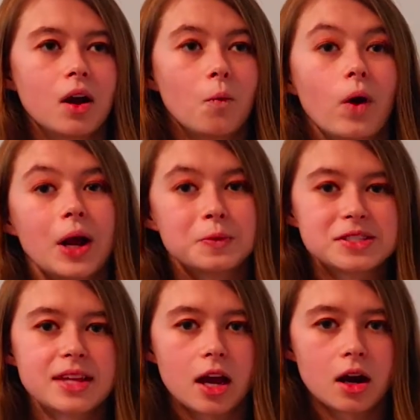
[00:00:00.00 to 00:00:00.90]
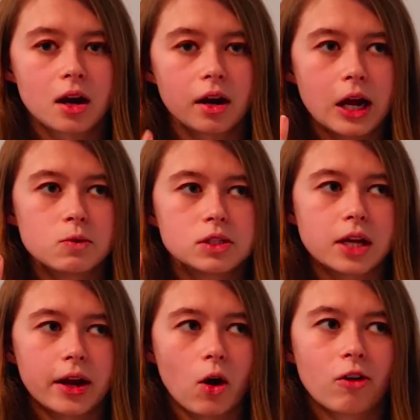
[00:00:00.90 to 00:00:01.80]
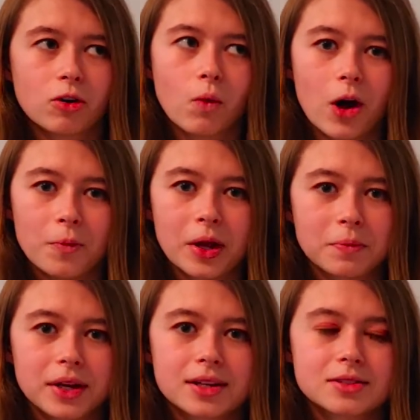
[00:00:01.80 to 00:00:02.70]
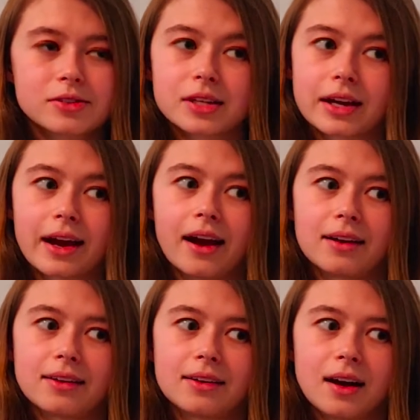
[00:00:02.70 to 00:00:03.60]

When I was there, it was like overwhelming because I was like, heck,